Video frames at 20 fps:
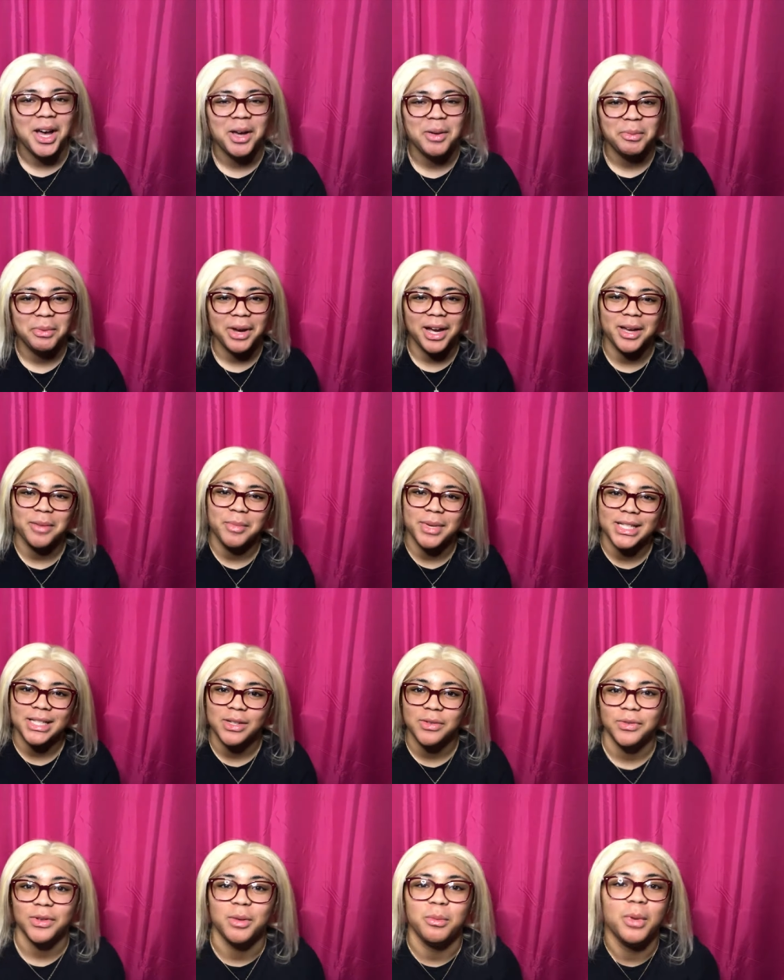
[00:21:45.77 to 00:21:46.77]
I'm cracking
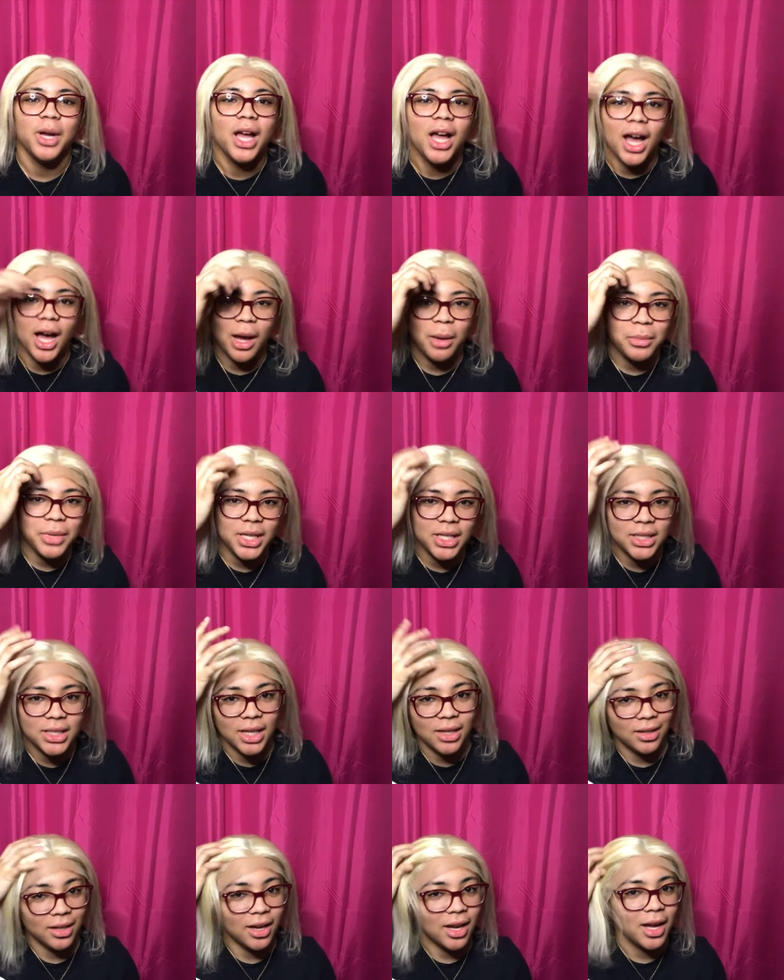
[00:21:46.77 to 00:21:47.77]
myself up. I'm gonna need y'all
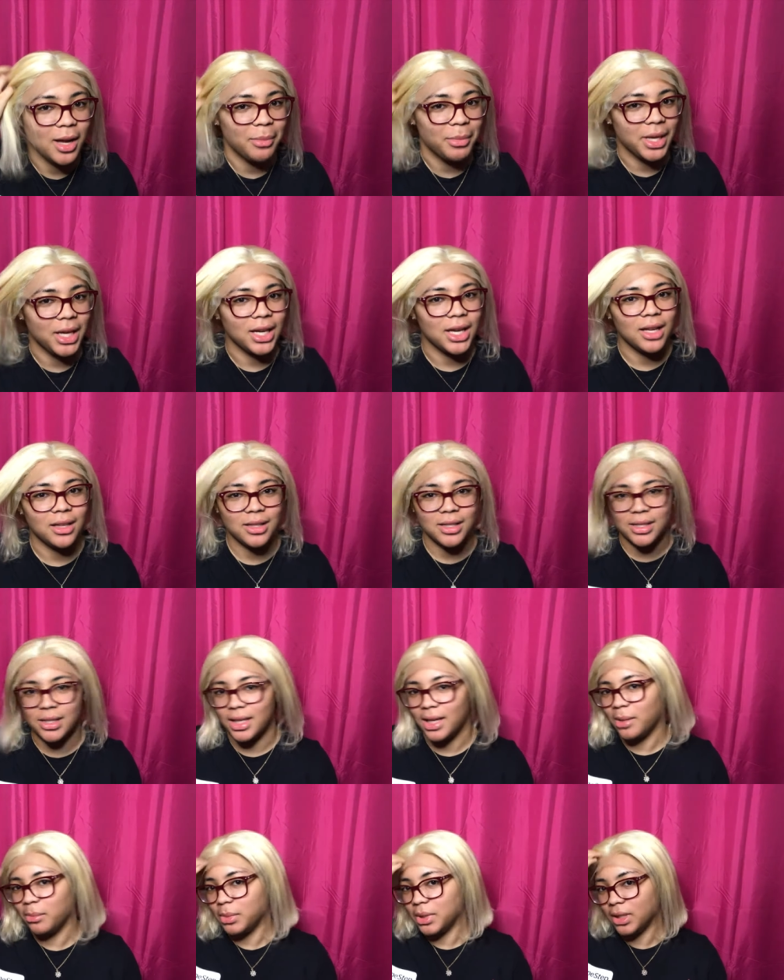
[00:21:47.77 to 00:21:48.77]
to comment colors
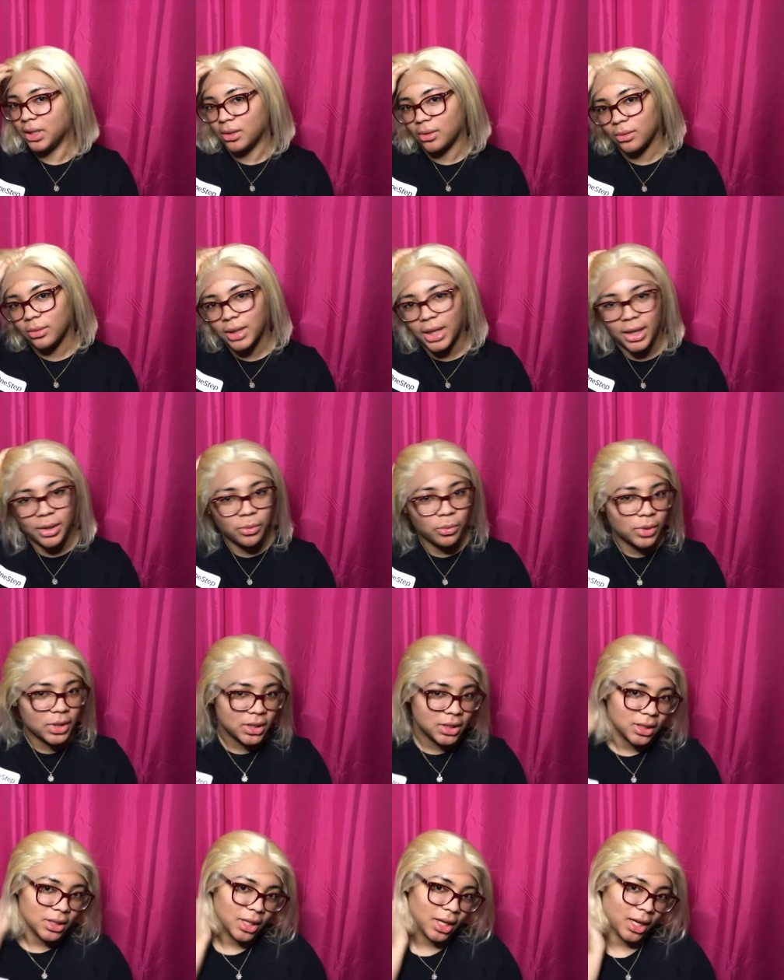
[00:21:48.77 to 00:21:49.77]
down below. Like what
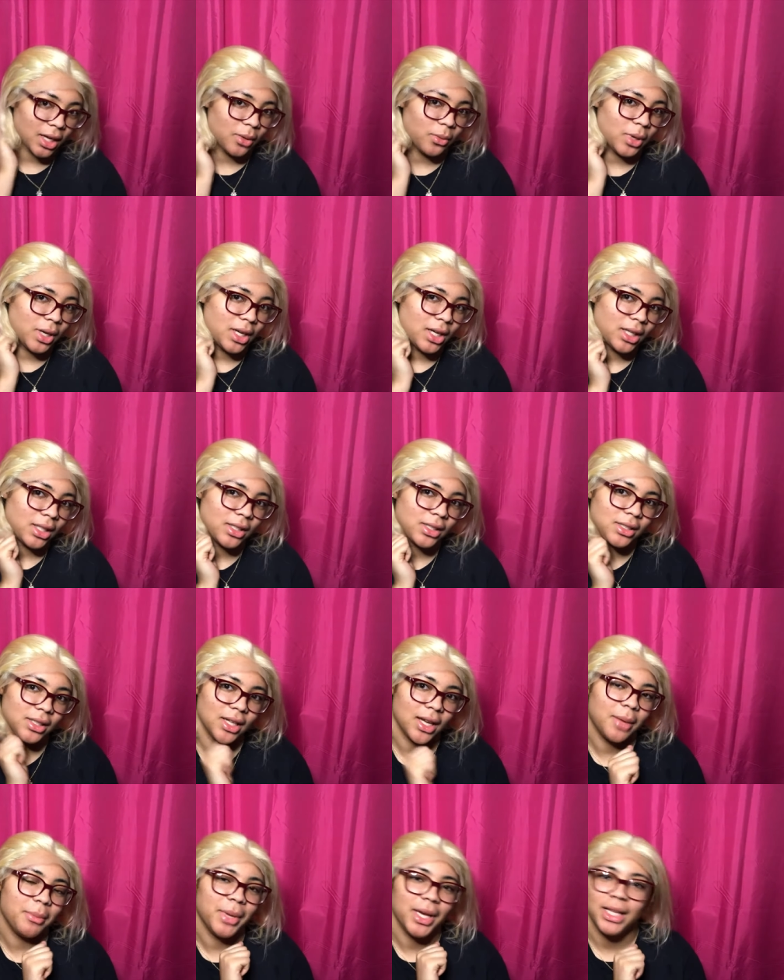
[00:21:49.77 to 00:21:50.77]
should I, what color should
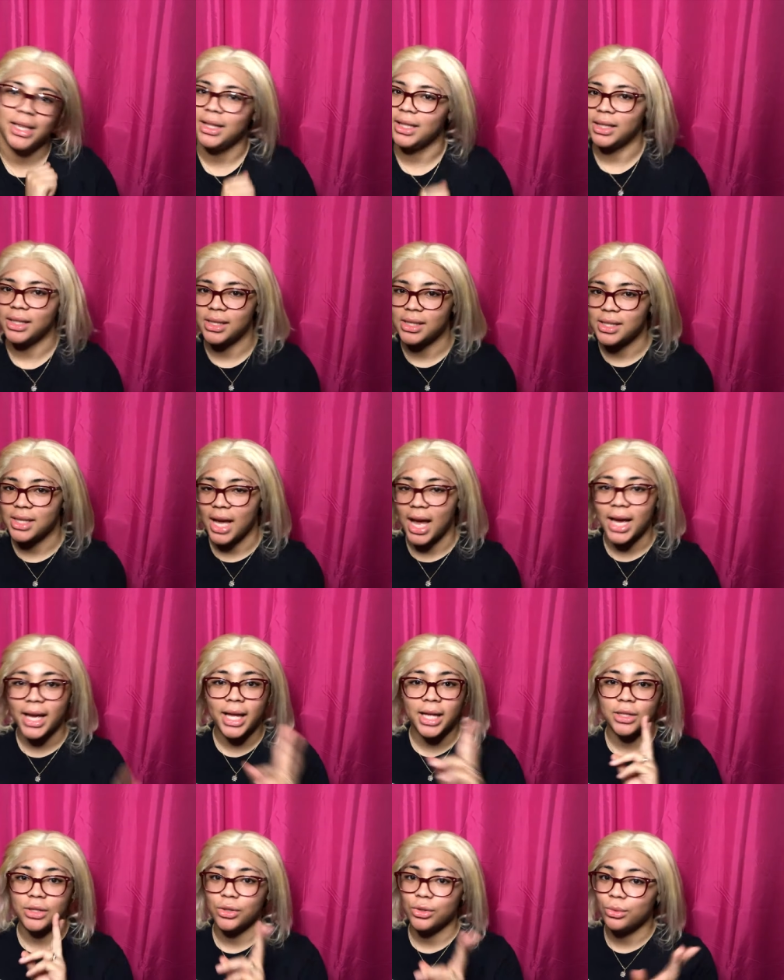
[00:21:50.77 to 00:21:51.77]
I make this? I
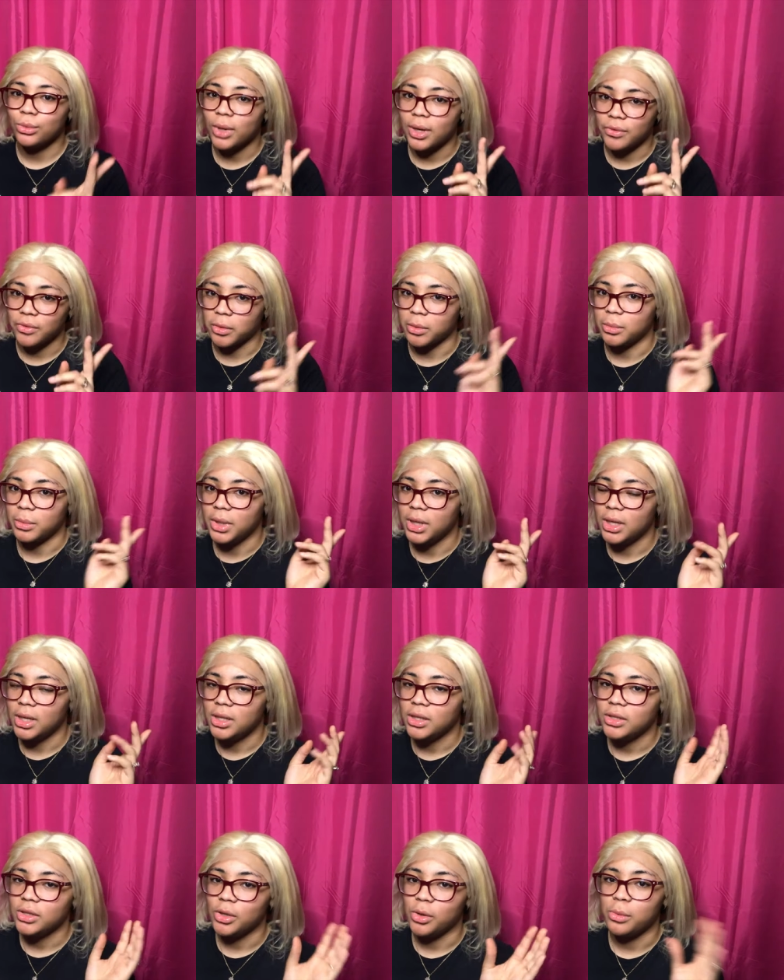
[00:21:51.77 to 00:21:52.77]
got two of them.
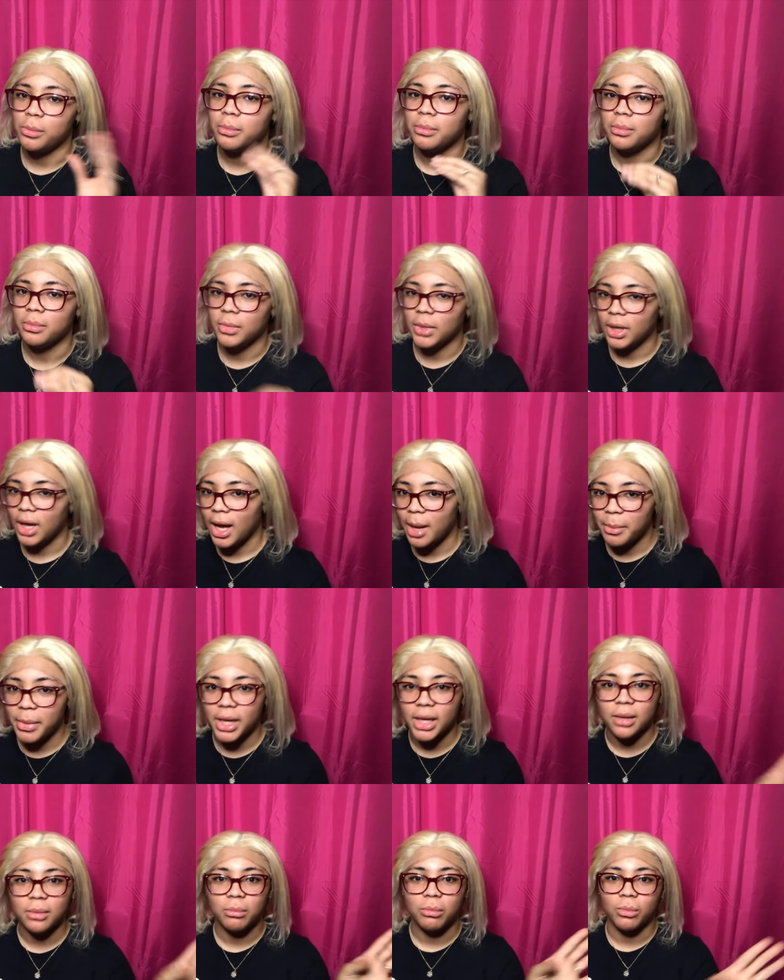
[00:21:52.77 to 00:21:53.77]
So
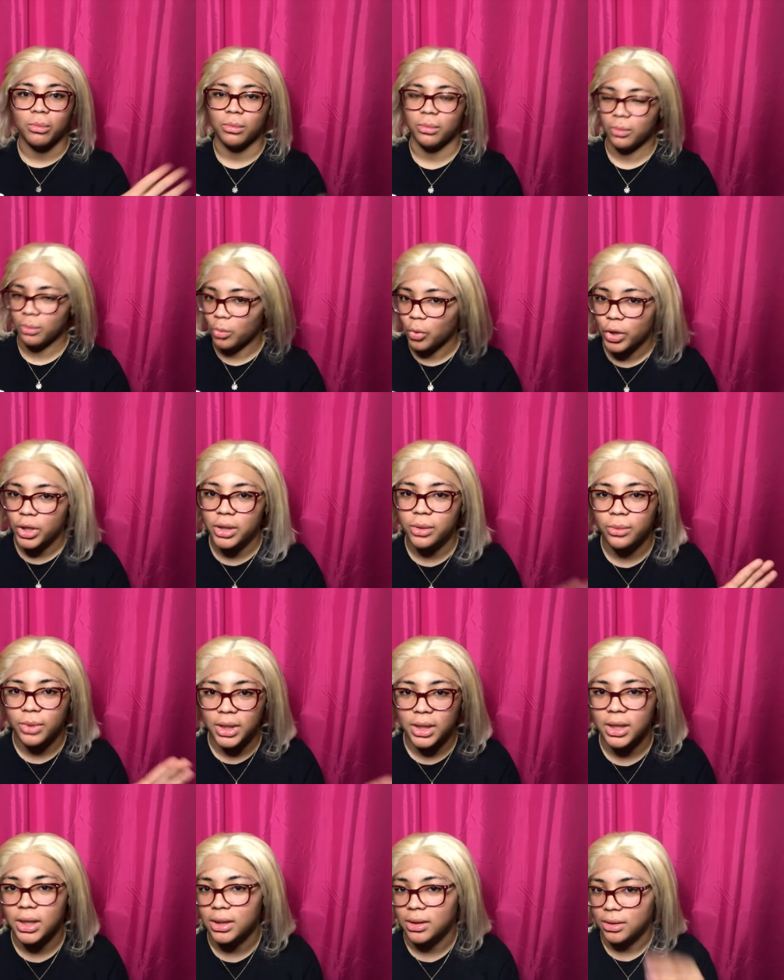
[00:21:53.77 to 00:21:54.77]
comment more than one
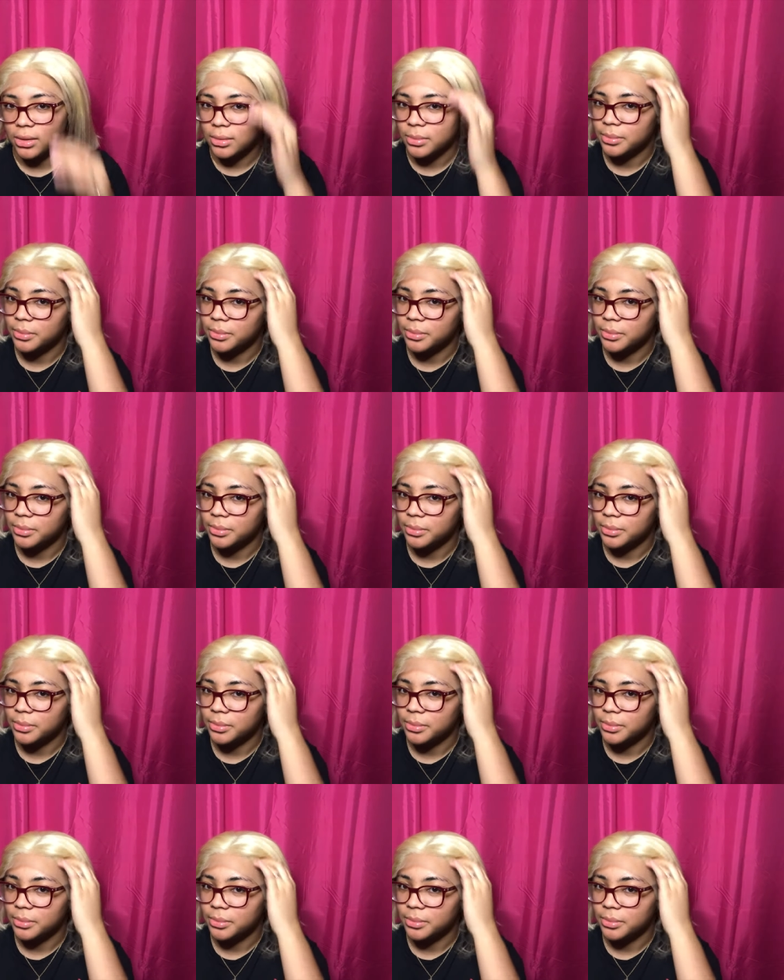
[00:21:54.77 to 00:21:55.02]
color.